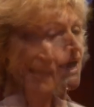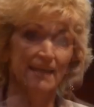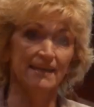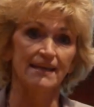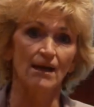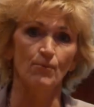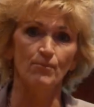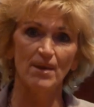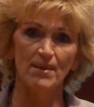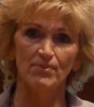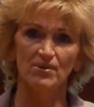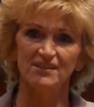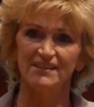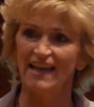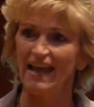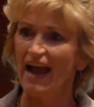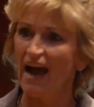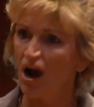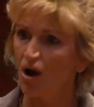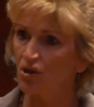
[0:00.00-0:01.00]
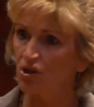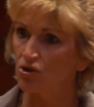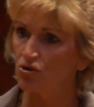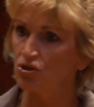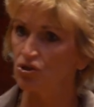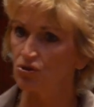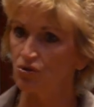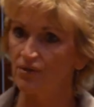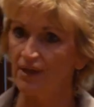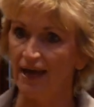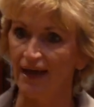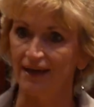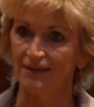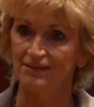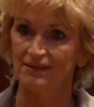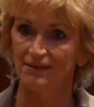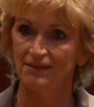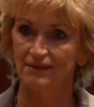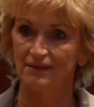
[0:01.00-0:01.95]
Now, people say, How do you do that?